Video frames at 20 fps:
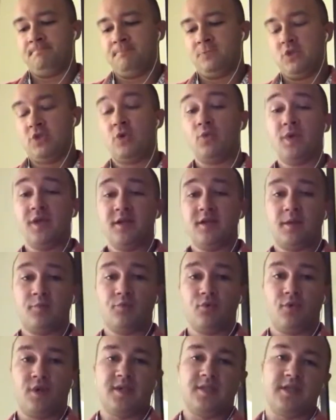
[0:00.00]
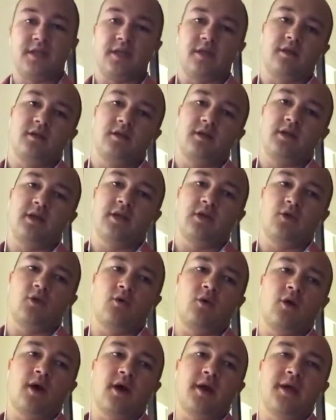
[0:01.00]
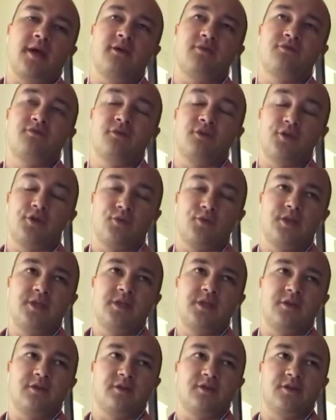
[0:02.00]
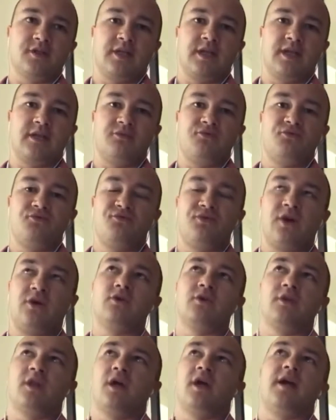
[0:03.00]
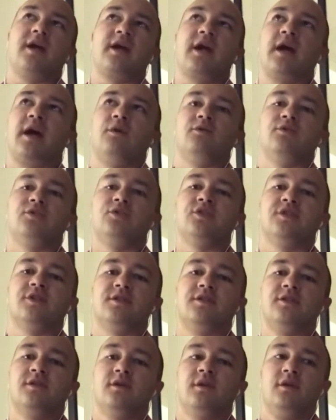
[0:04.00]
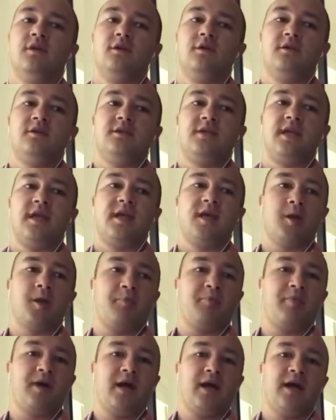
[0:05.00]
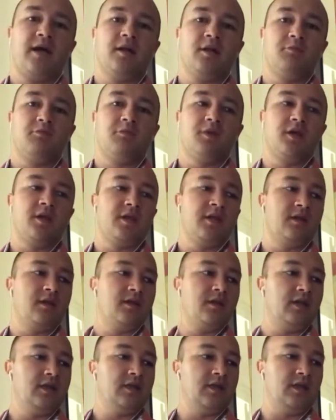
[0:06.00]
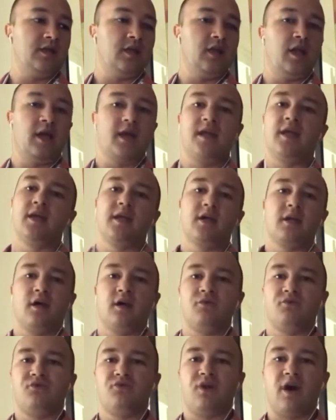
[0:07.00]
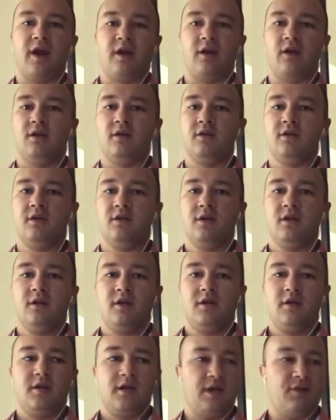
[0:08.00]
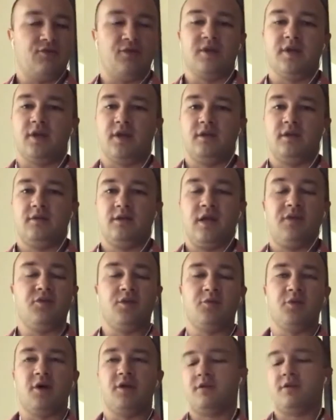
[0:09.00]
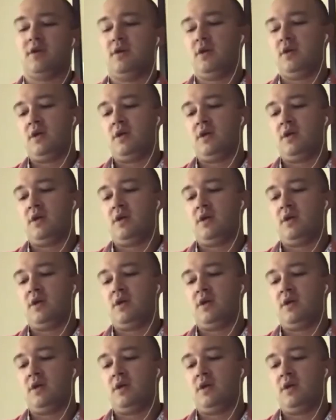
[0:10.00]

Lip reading: So we ended up renting in Hawaii for 3 years, and it felt like I was just taking a pile of money and lighting it on fire every day, every month.